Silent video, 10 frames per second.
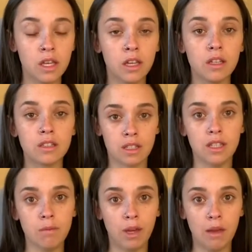
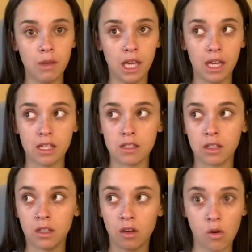sleeping because
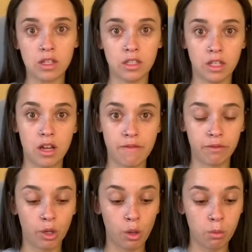there wasn't enough
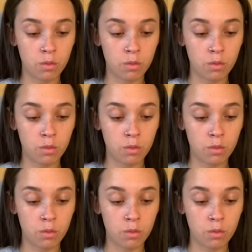room.